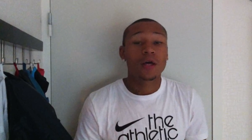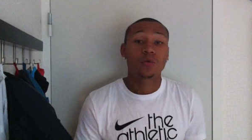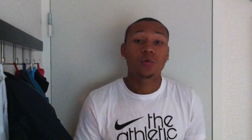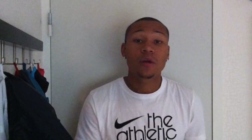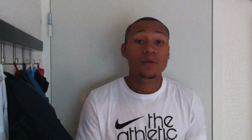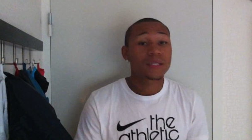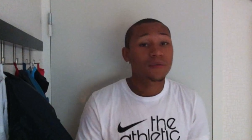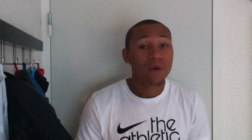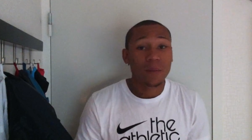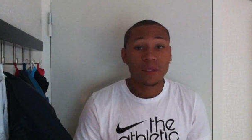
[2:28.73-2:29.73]
Twitter is a
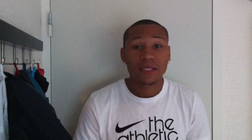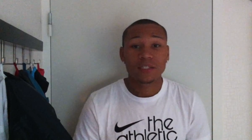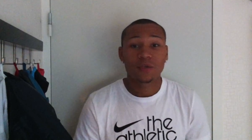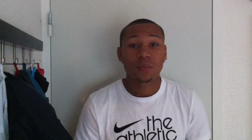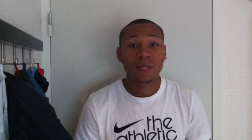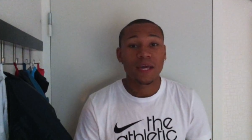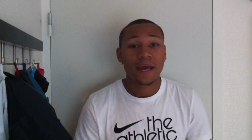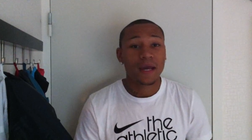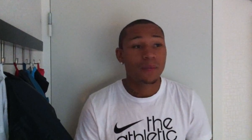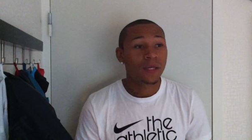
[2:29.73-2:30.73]
fun place to be
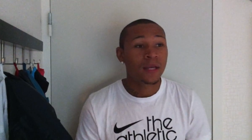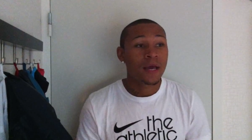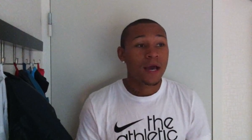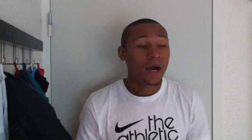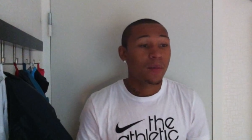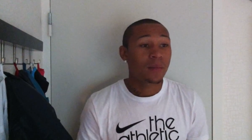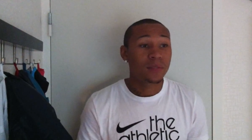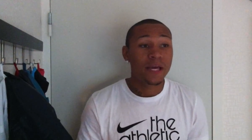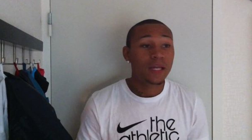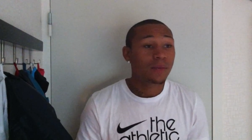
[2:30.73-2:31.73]
at. I mean, I'm
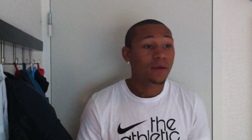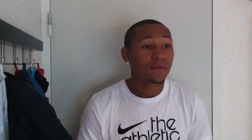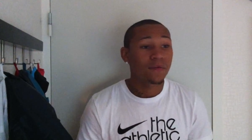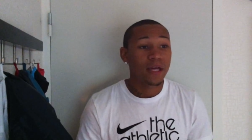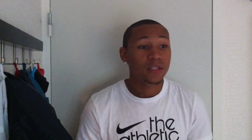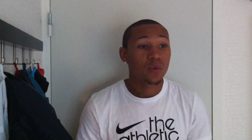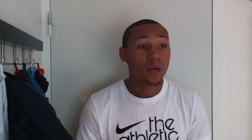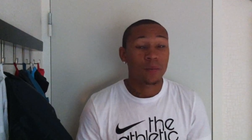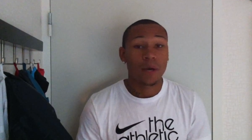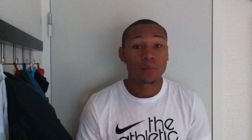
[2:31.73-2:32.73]
updating my fans
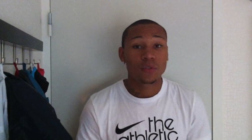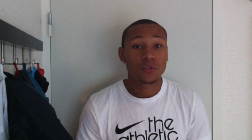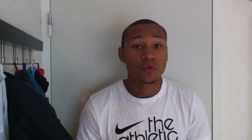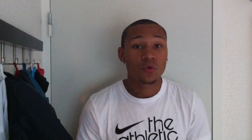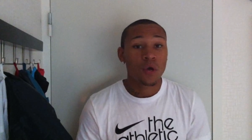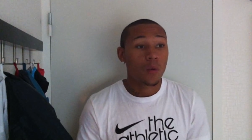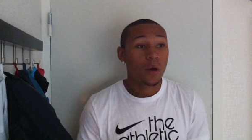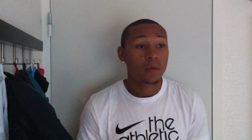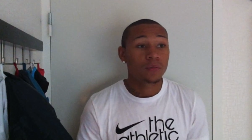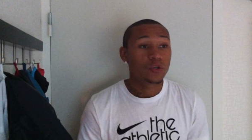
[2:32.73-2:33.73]
what I'm up to,
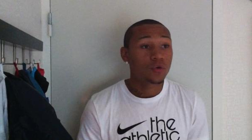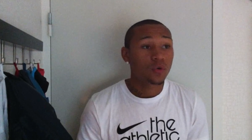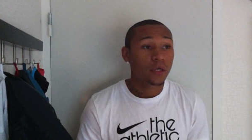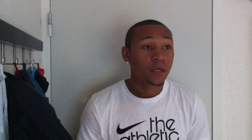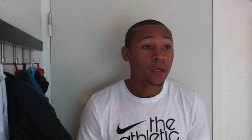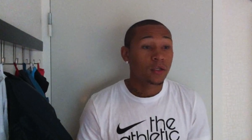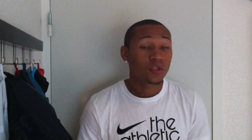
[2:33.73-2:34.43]
what I'm doing.